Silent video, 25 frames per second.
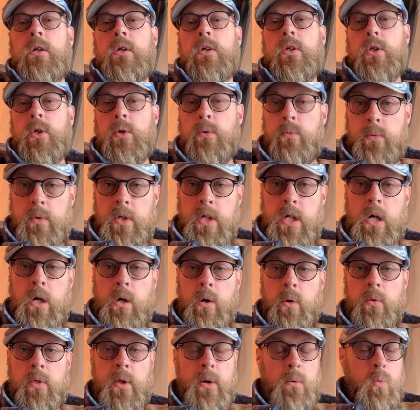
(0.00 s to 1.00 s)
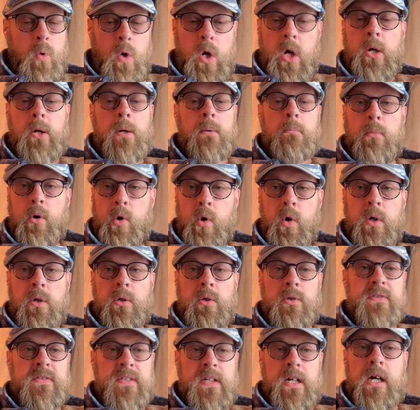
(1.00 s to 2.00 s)
you know that water
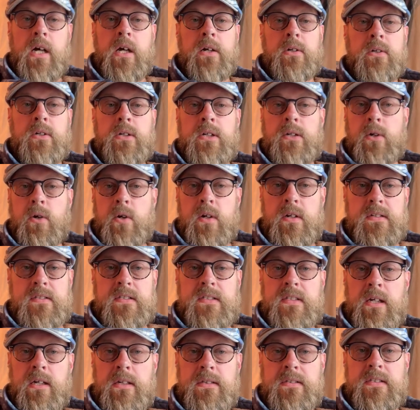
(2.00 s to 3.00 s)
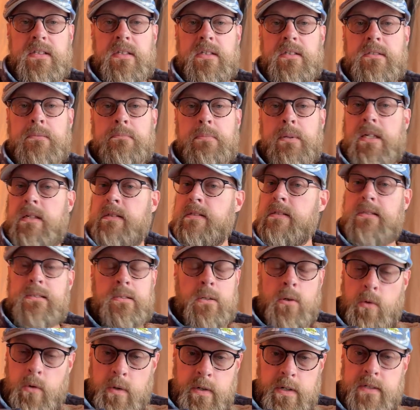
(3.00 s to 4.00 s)
boils at 100 degrees Celsius because it's
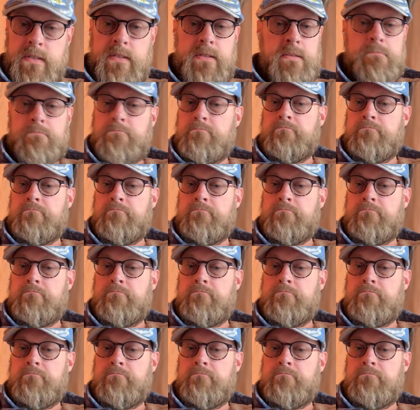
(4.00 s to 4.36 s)
always